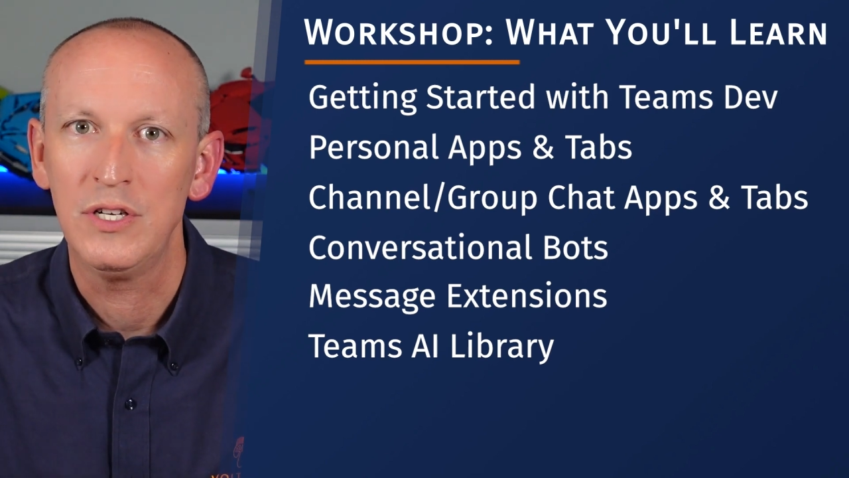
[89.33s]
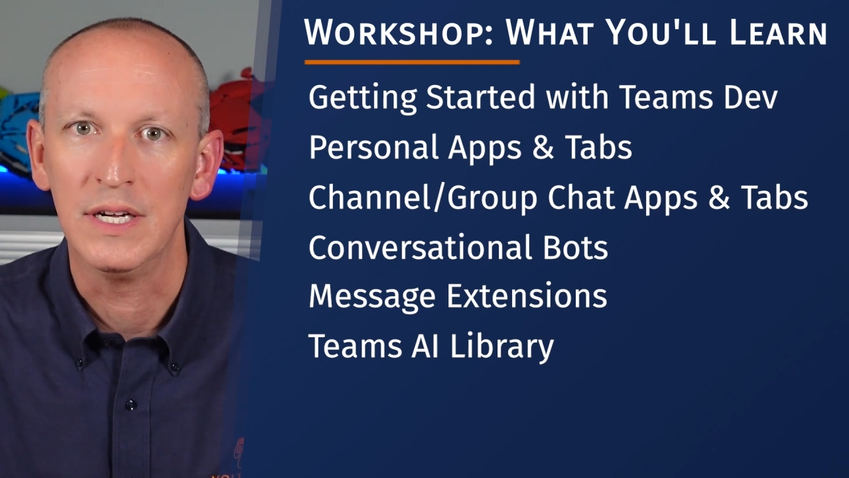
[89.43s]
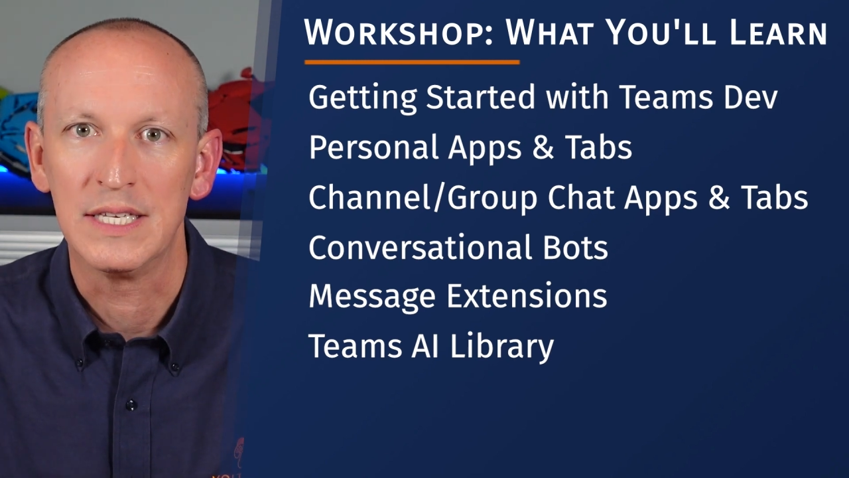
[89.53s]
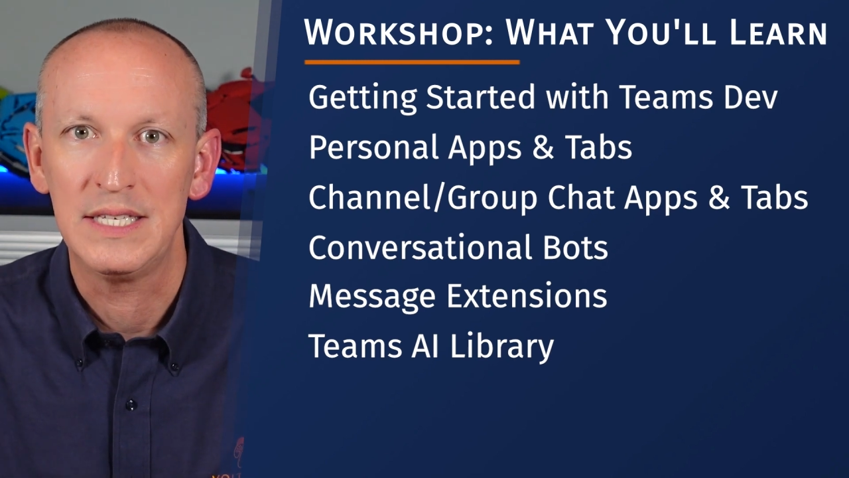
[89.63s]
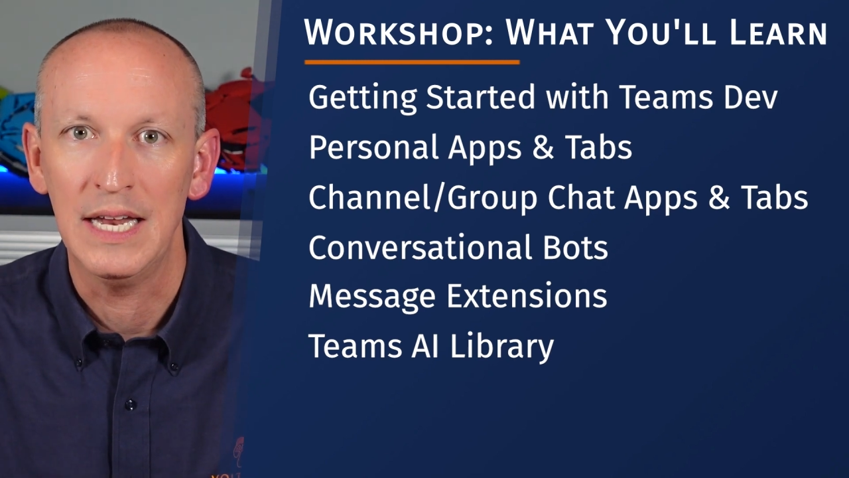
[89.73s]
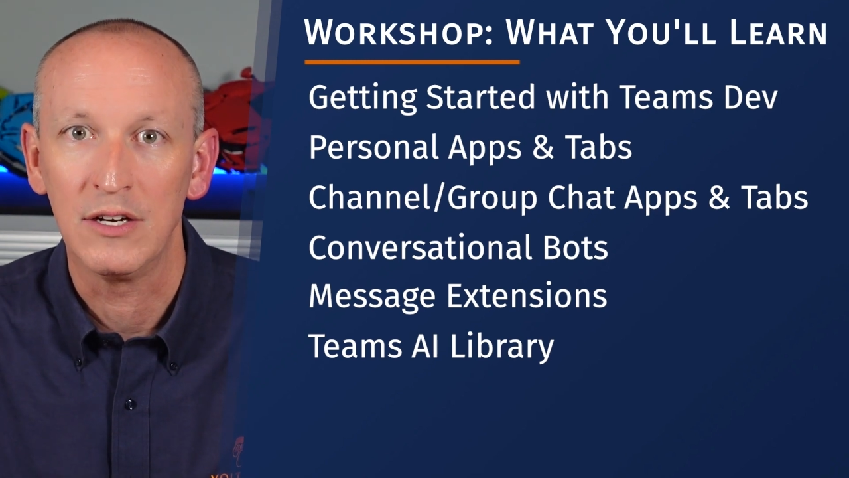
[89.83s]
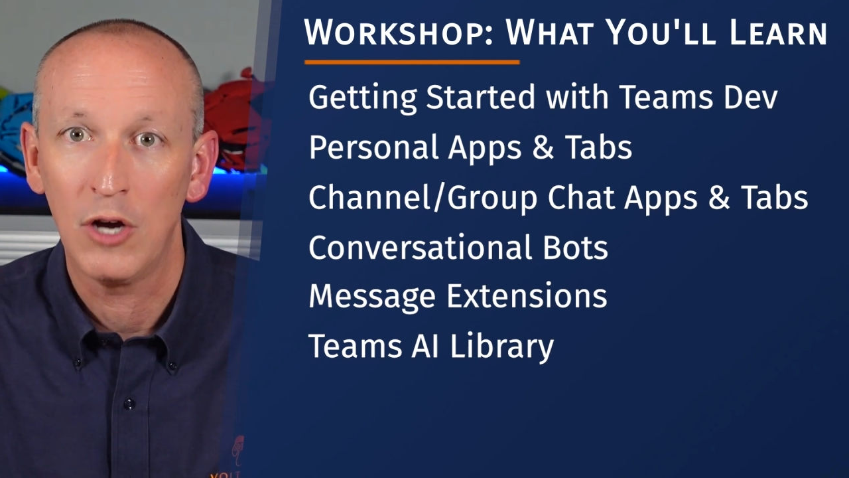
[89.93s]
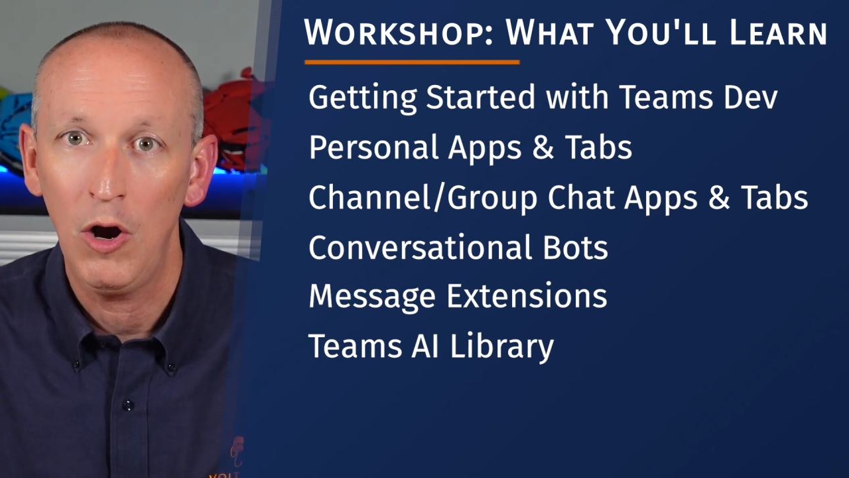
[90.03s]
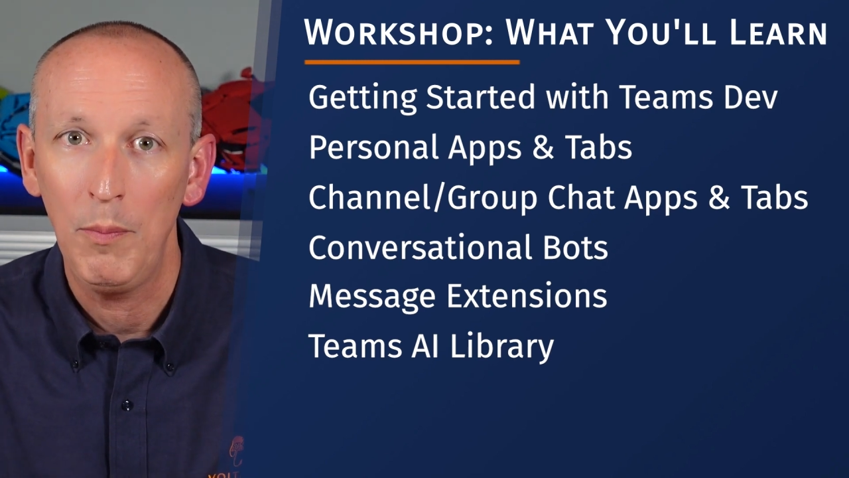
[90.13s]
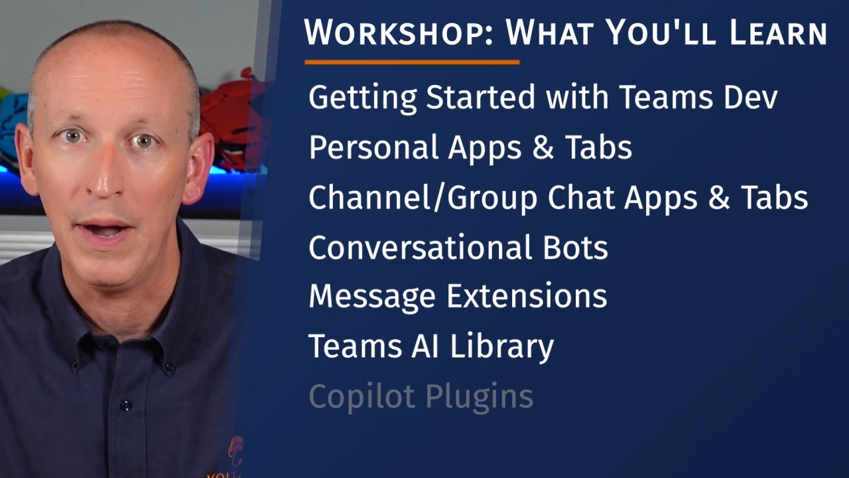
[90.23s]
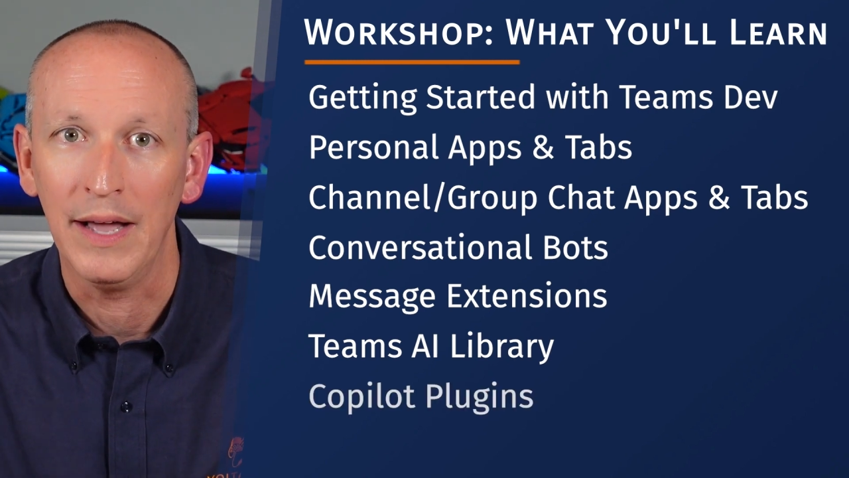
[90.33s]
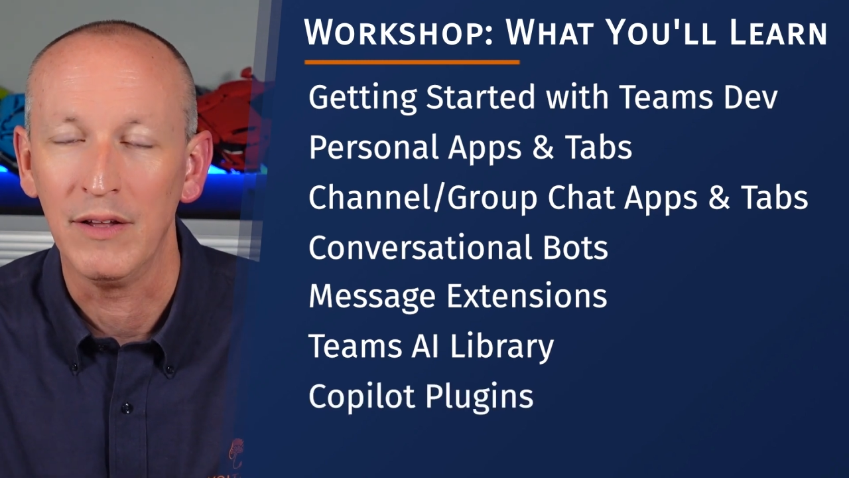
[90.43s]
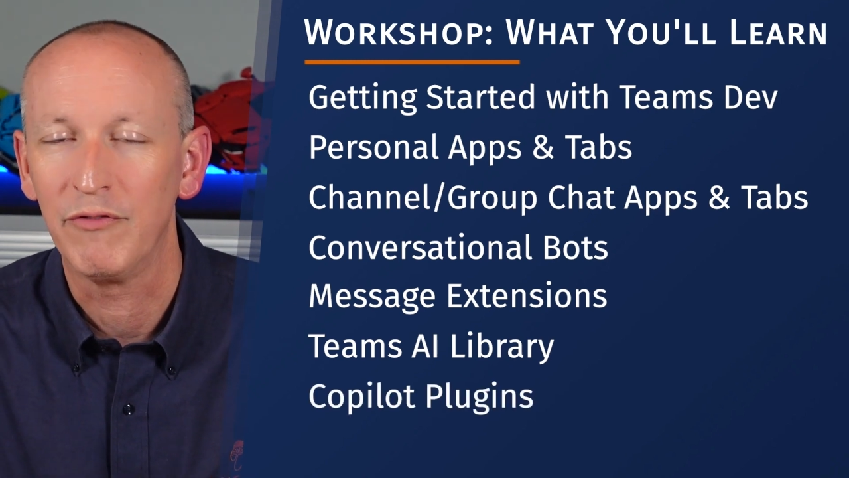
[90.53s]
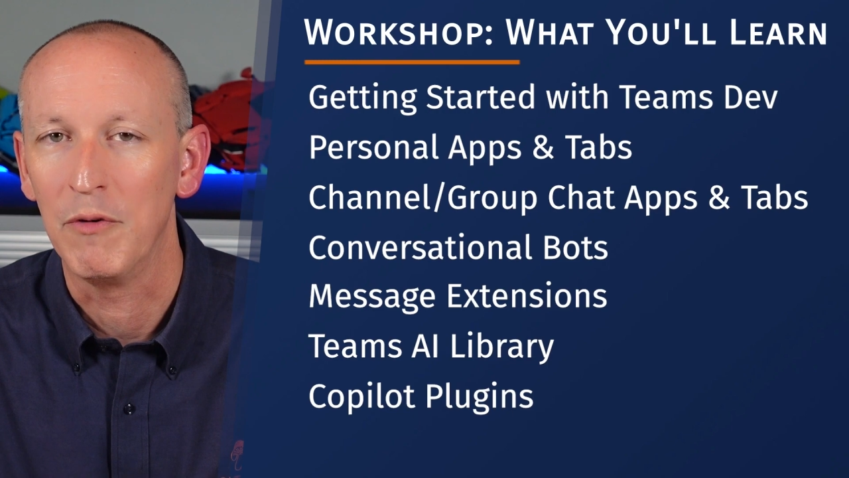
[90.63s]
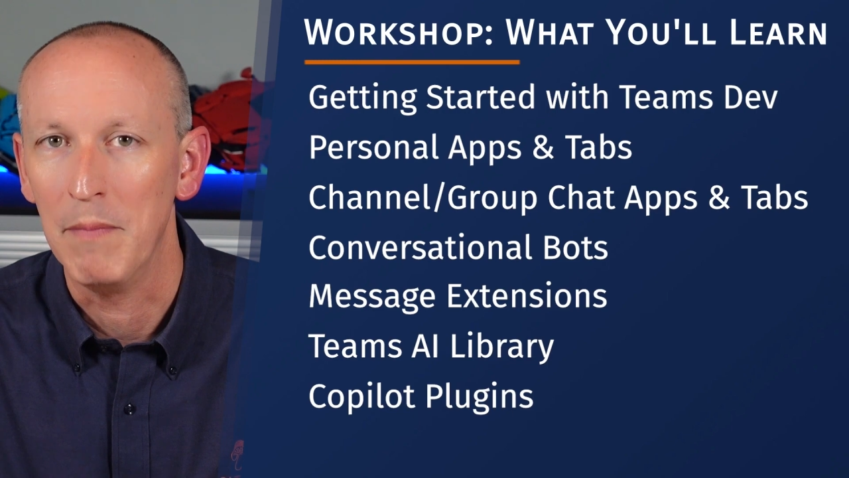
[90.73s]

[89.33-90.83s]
to extend Copilot for